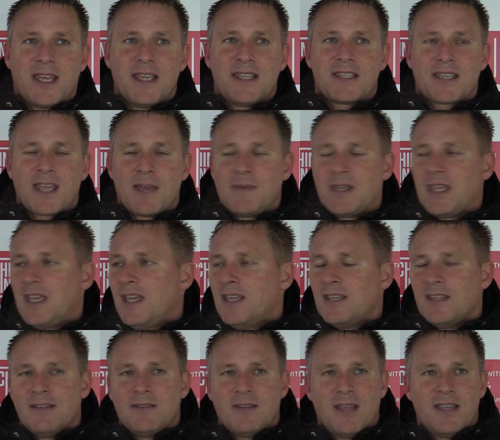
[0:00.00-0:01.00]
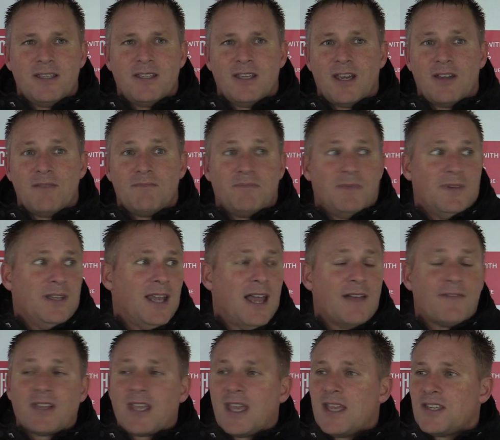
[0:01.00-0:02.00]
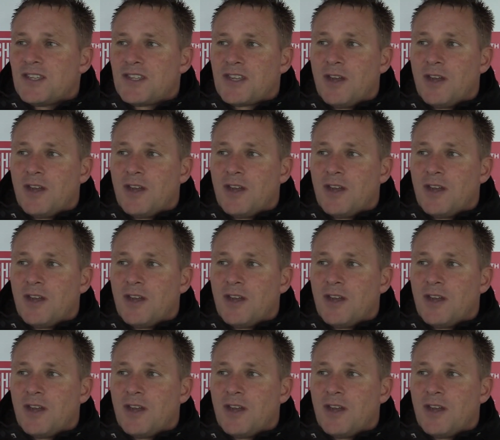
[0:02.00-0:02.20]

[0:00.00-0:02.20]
Kids coming in and loving it.